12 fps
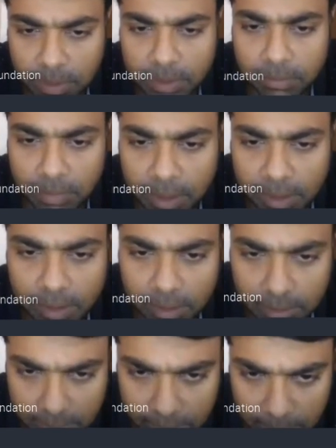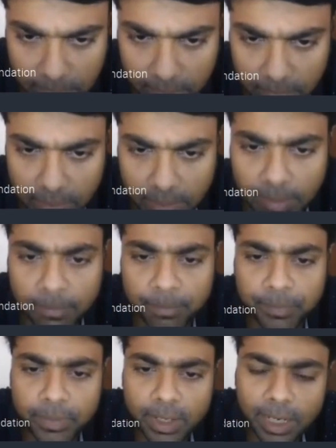It's been maintained at the same level.